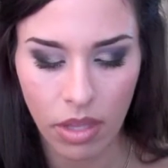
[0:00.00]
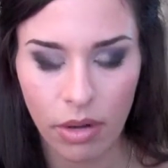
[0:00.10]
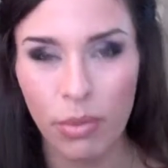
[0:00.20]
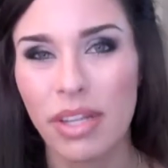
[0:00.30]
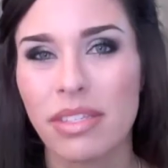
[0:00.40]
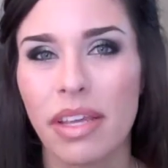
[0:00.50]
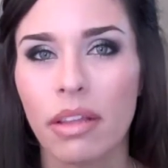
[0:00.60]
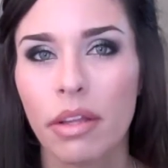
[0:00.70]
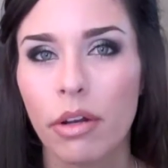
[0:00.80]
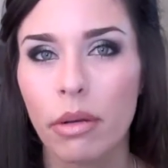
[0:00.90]
don't want to say
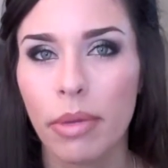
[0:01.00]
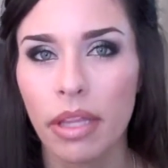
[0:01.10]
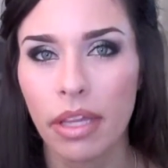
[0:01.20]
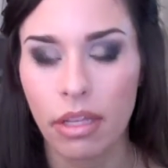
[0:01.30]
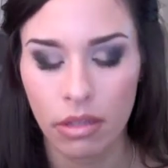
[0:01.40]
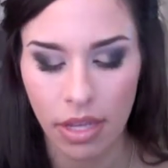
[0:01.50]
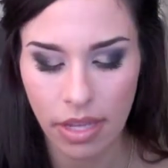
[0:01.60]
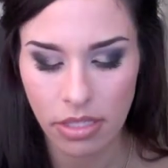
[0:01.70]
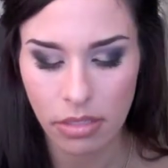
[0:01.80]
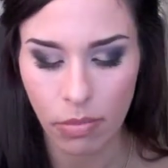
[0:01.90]
glitter, but like I
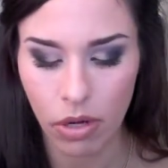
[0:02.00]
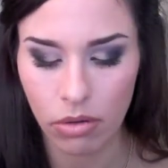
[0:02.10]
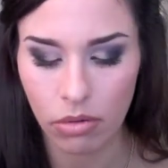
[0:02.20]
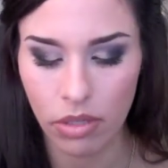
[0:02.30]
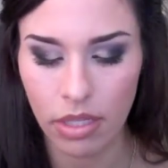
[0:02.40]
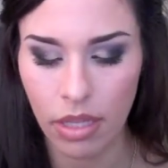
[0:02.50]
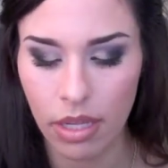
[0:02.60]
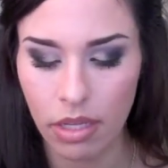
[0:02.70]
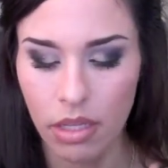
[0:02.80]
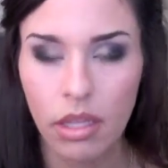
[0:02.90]
guess sparkle in
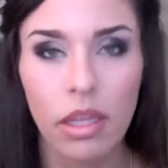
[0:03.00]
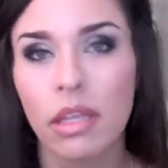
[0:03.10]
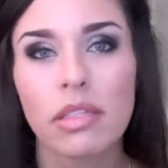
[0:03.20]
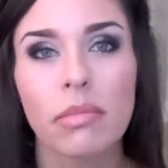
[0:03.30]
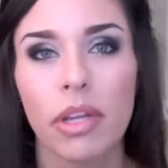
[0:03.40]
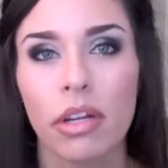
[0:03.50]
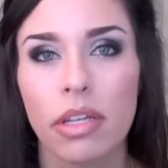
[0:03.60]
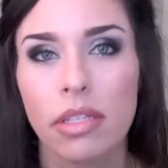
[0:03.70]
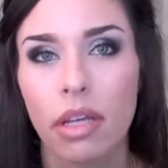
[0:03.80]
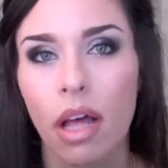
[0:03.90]
like some
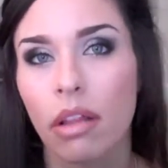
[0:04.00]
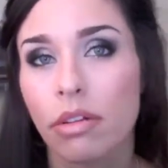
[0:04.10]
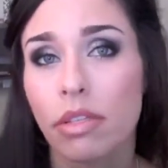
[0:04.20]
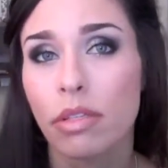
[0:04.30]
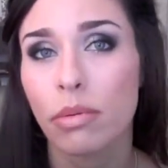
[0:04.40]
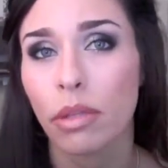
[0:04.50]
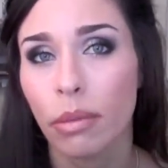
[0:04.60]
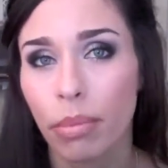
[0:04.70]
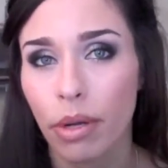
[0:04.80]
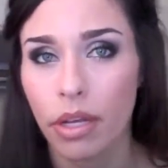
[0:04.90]
iridescent colors. It's really
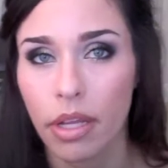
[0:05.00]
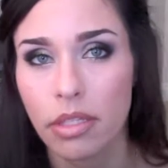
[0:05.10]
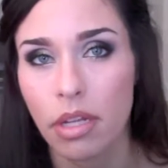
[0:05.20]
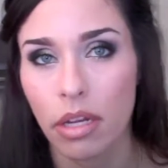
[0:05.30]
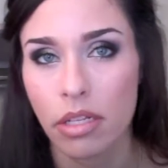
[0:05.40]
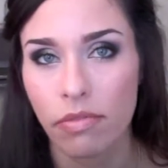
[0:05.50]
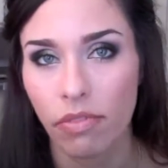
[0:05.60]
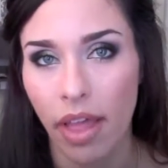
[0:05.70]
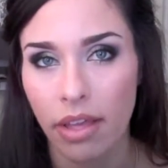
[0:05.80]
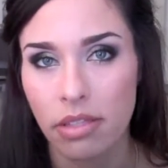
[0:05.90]
pretty. It's not as
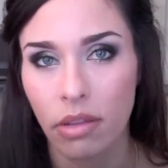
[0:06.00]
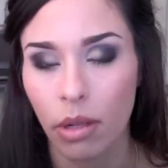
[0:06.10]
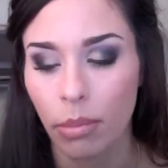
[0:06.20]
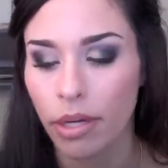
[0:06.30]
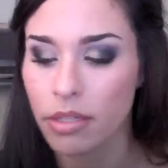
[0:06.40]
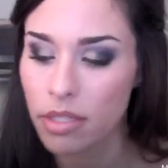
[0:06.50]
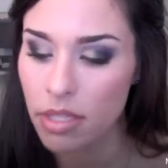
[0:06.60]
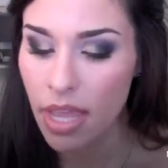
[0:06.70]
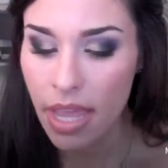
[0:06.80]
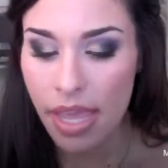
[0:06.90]
flat as a lot of
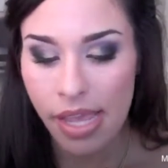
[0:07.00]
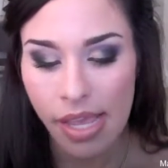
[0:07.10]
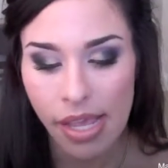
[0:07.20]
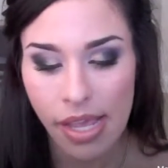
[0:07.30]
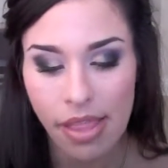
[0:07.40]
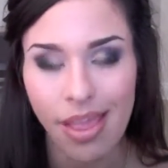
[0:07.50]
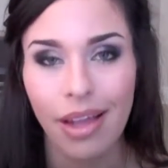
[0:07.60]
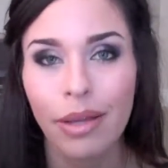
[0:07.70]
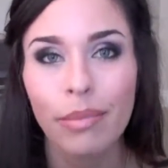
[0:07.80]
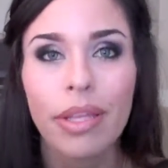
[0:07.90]
browns. And
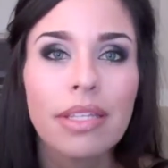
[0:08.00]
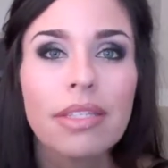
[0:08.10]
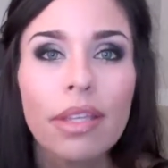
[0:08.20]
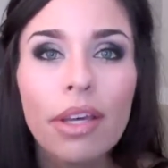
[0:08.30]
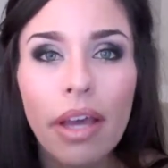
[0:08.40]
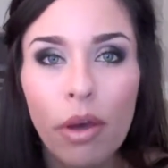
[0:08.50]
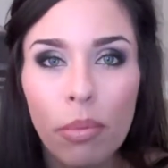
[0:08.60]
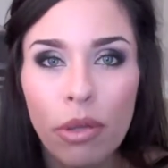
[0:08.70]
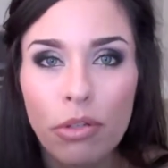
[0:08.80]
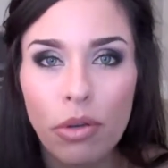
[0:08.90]
that completes the look. I
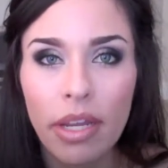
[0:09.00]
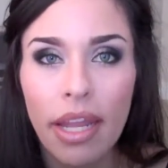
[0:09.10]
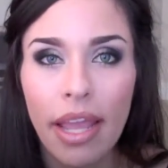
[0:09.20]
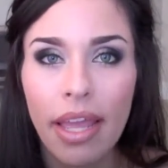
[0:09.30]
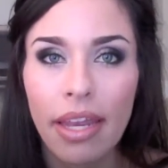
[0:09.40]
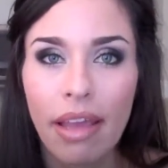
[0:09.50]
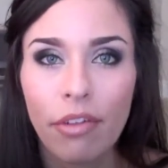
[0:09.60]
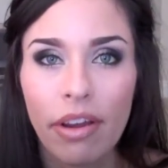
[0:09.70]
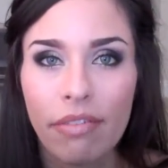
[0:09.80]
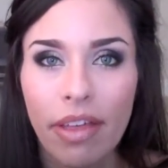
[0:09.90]
hope you enjoyed and
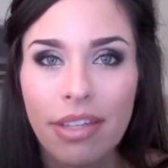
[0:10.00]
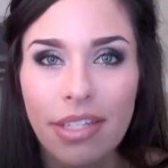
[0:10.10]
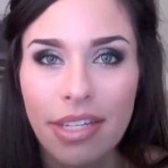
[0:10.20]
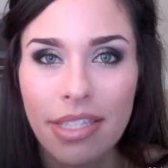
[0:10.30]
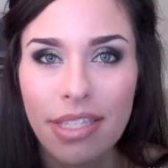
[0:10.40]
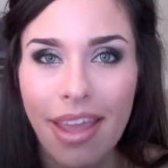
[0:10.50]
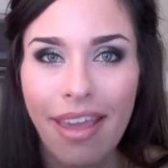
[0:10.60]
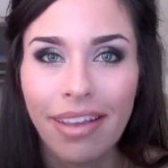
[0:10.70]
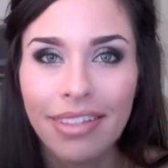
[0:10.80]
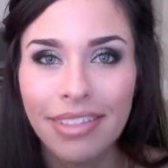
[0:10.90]
have a great Valentine's
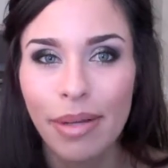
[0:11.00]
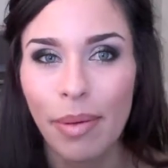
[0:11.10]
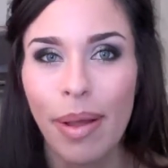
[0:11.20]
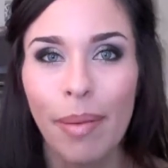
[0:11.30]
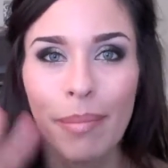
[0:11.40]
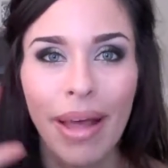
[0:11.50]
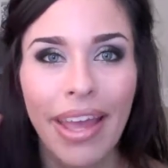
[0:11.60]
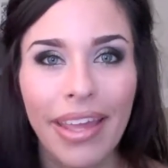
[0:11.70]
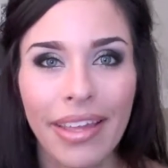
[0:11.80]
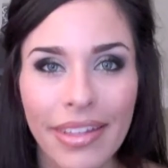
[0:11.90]
Day. Bye.